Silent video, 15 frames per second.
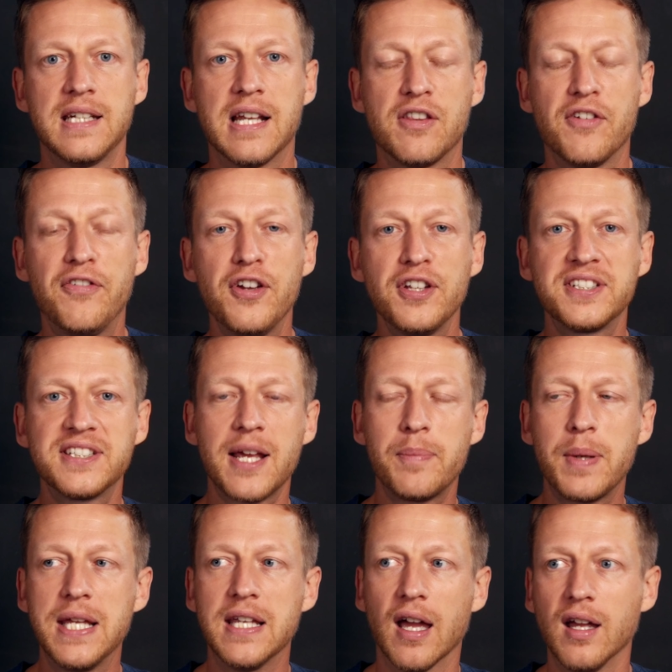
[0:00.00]
Now, the first
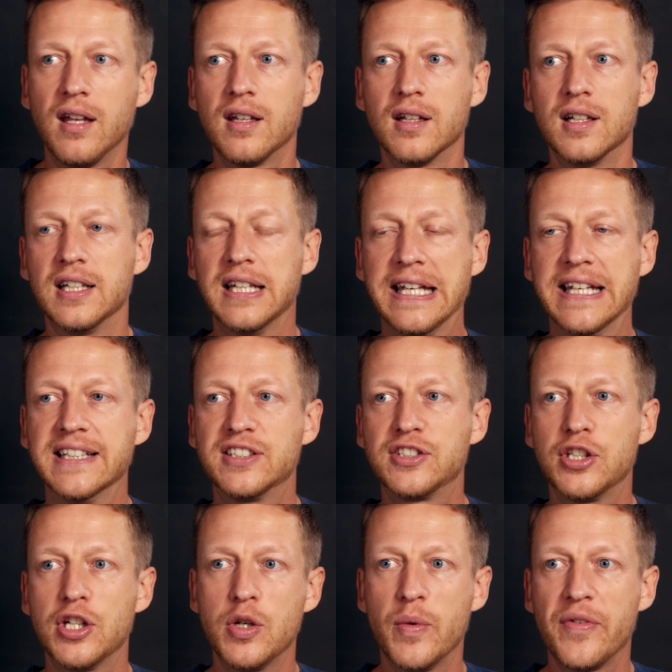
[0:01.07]
step here is
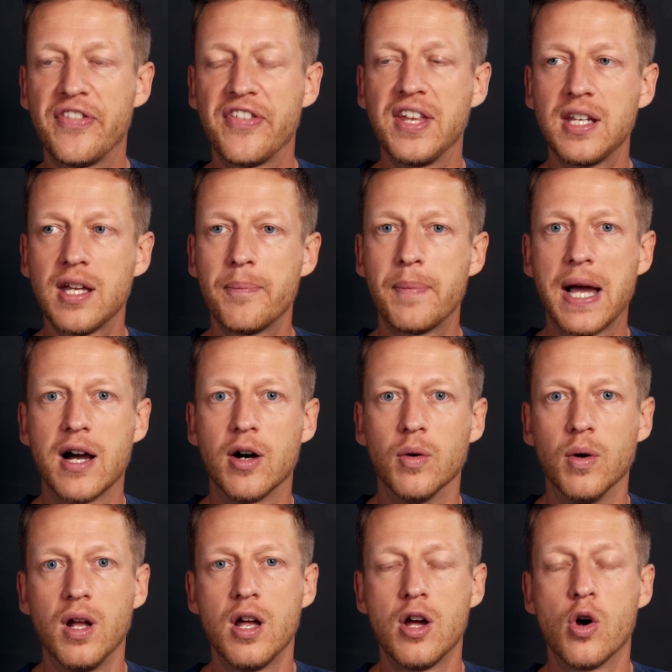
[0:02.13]
to think
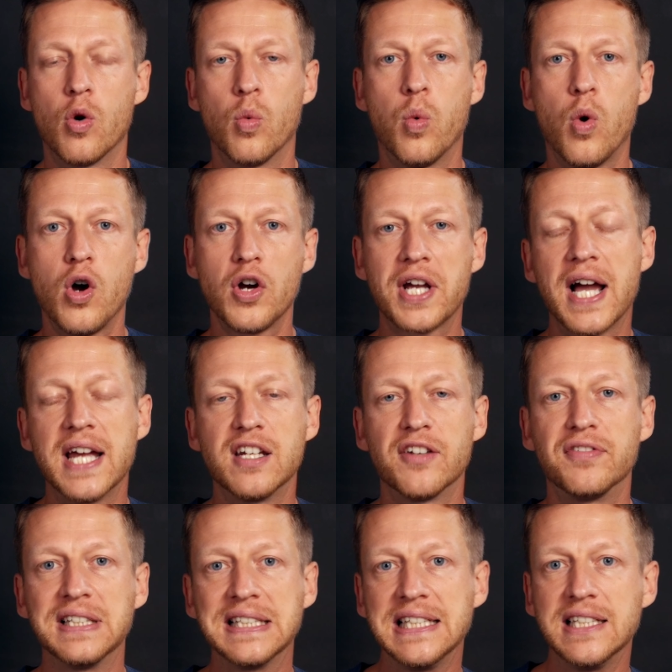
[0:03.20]
about what kind
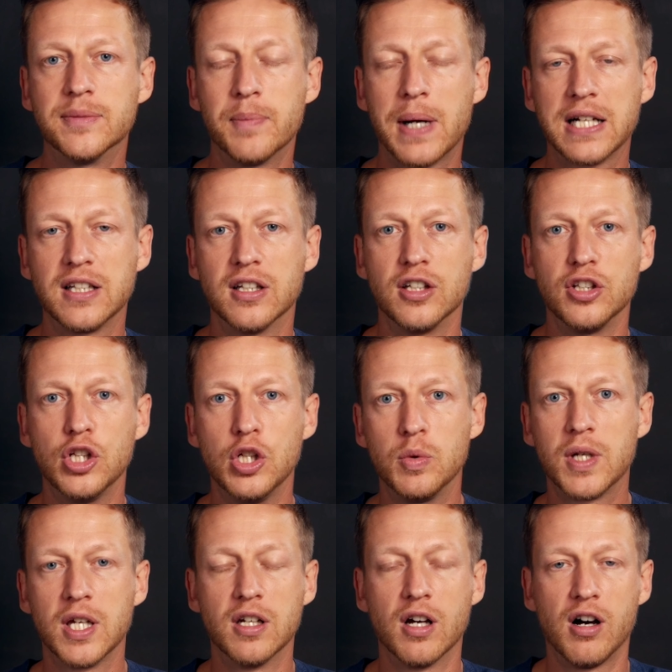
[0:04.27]
of lead magnet
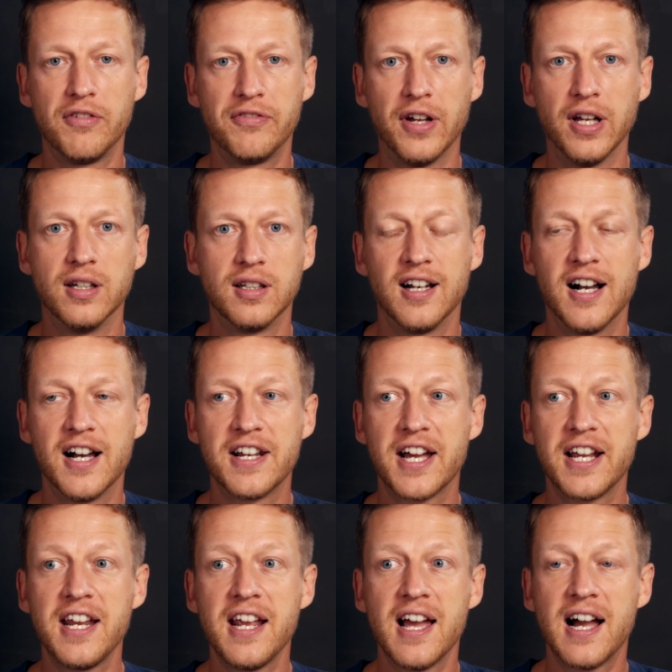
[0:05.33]
you can offer. And
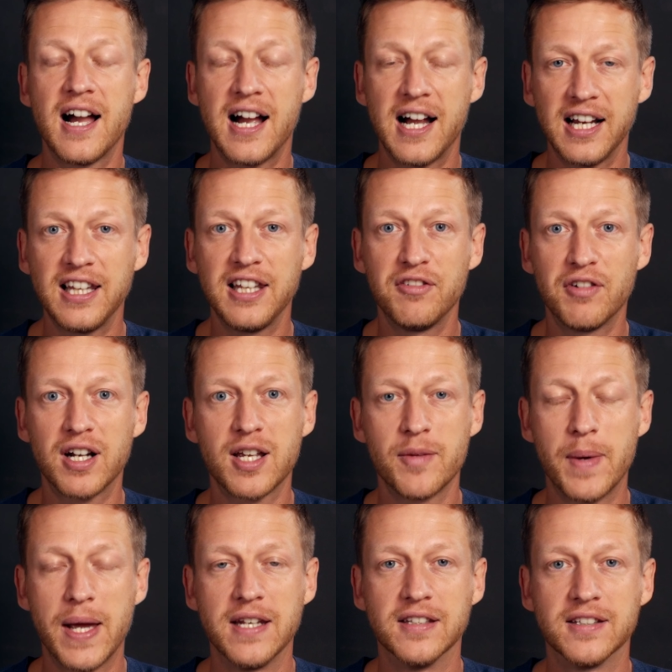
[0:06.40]
I highly
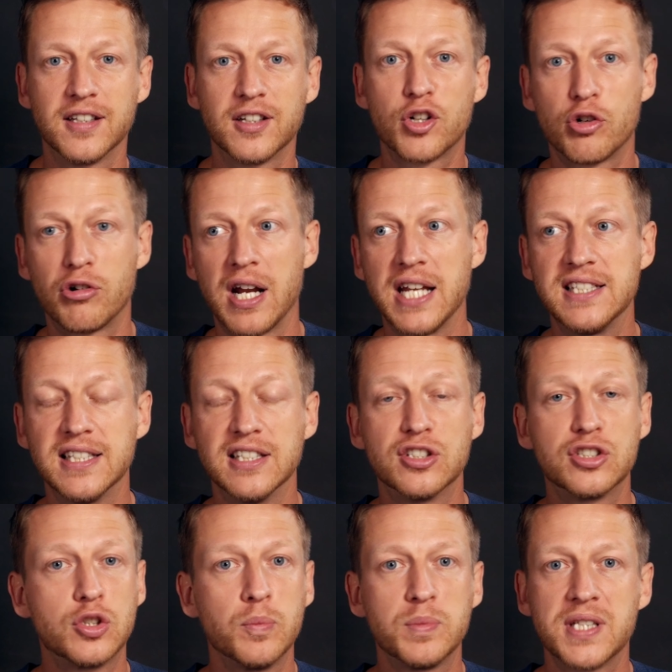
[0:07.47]
recommend creating
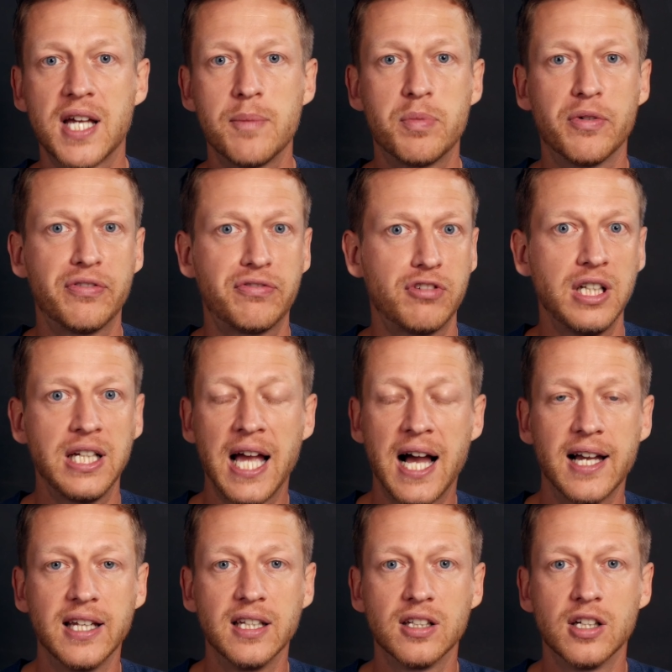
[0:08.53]
some type of free
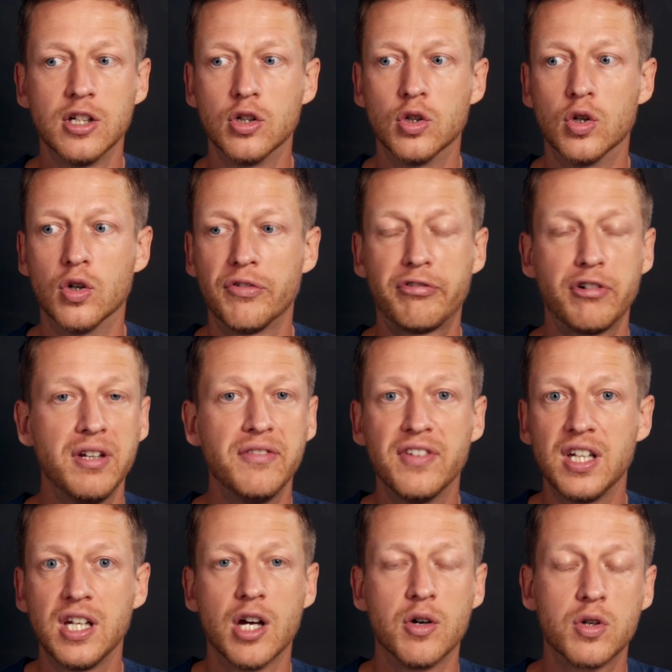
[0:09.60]
guide or free
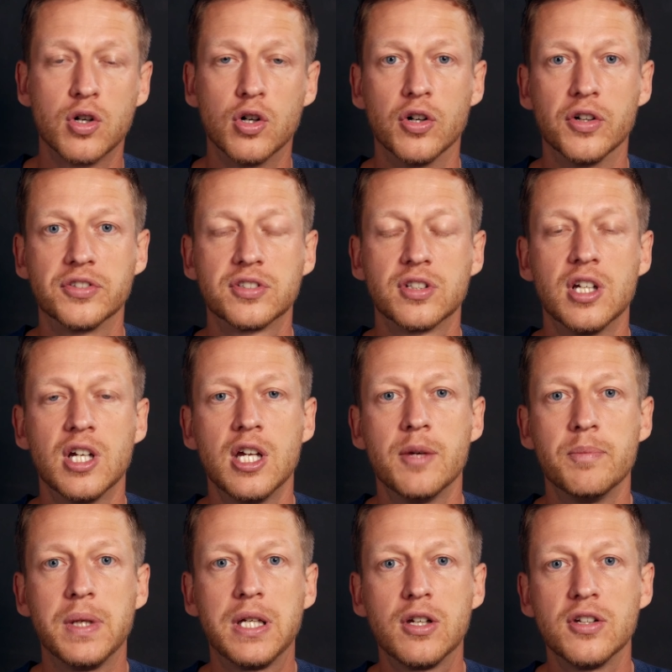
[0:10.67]
video course
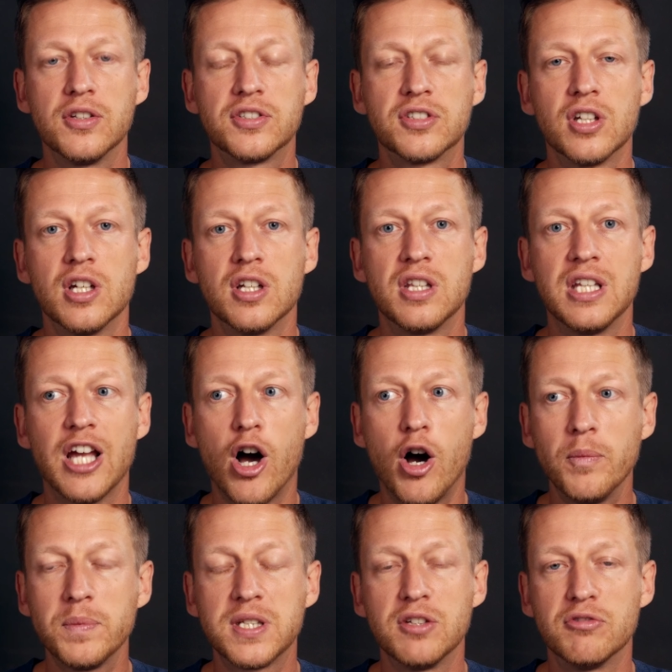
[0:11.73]
because the
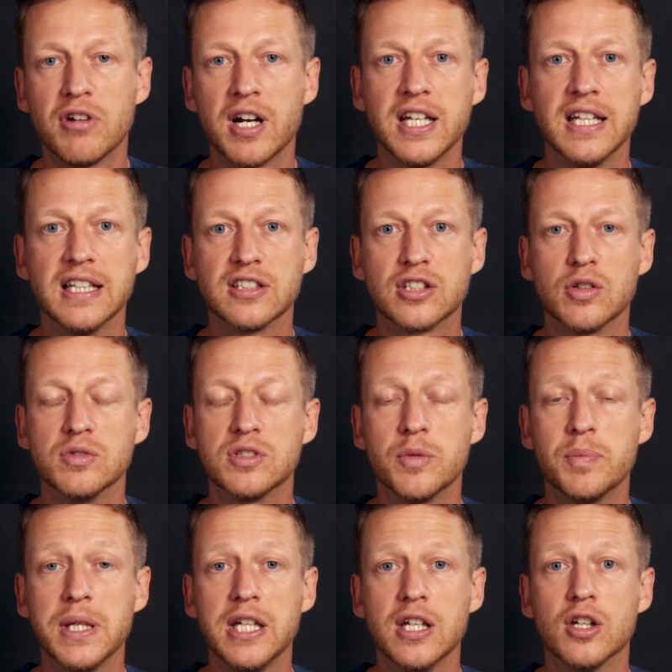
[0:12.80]
opt-in rate is going
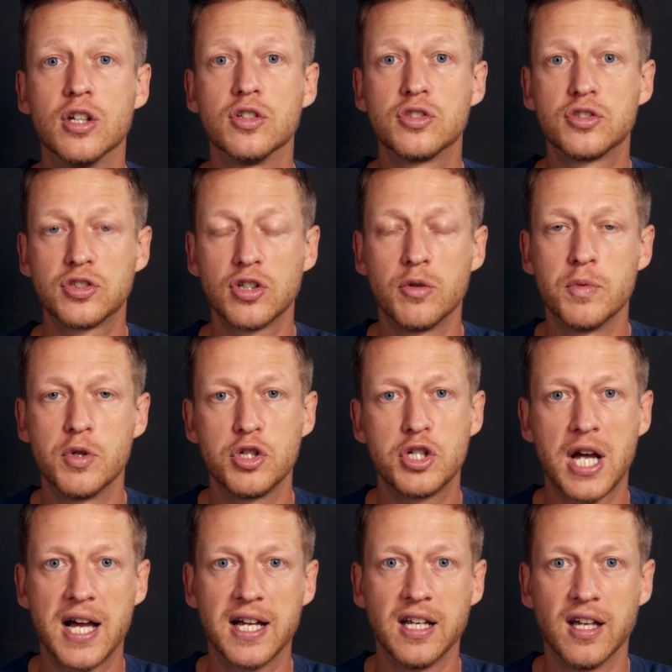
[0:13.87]
to be so
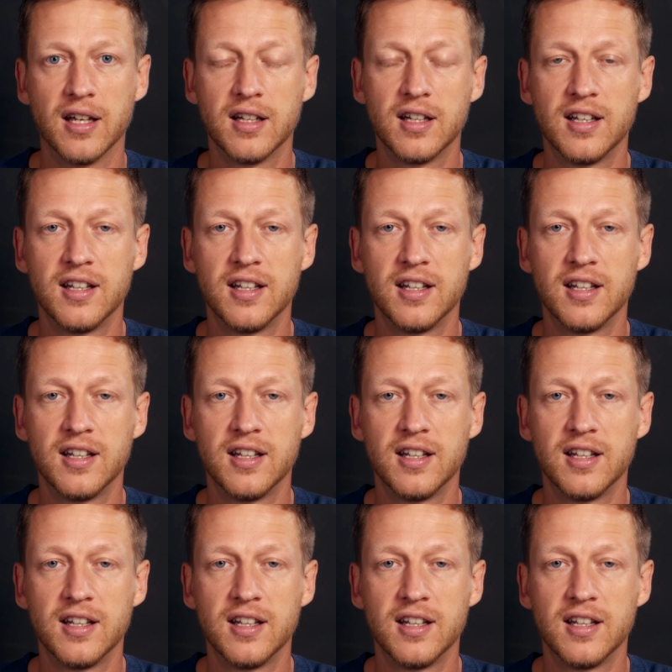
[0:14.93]
much higher.